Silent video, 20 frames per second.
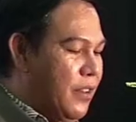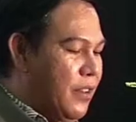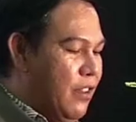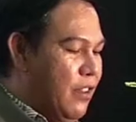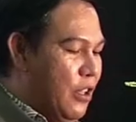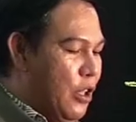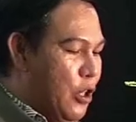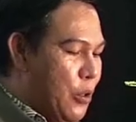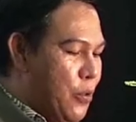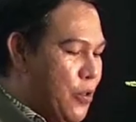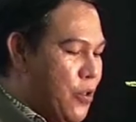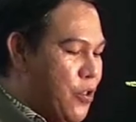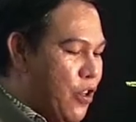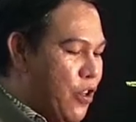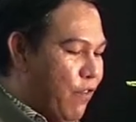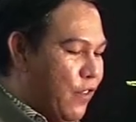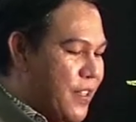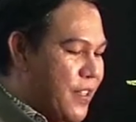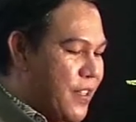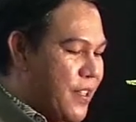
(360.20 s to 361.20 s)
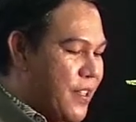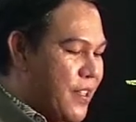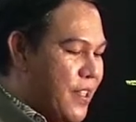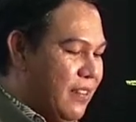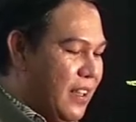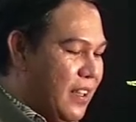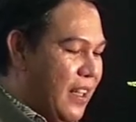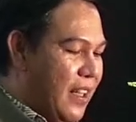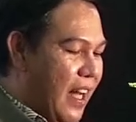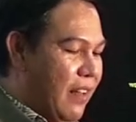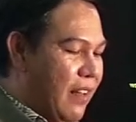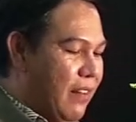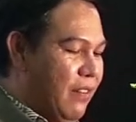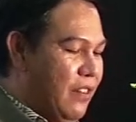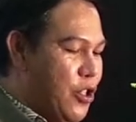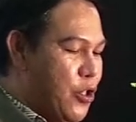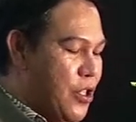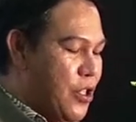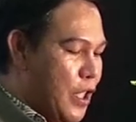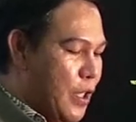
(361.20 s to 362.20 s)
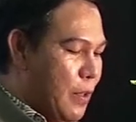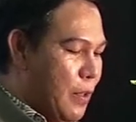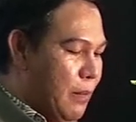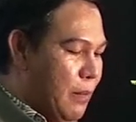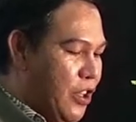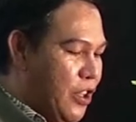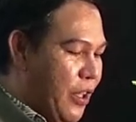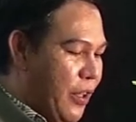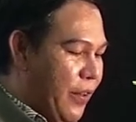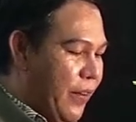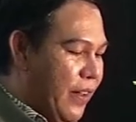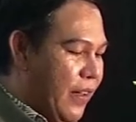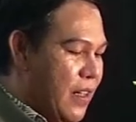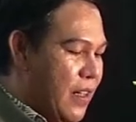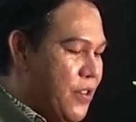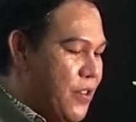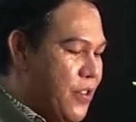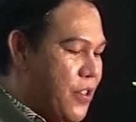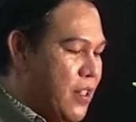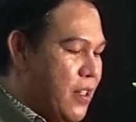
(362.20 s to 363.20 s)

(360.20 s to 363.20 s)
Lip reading: use of authentic and digital materials,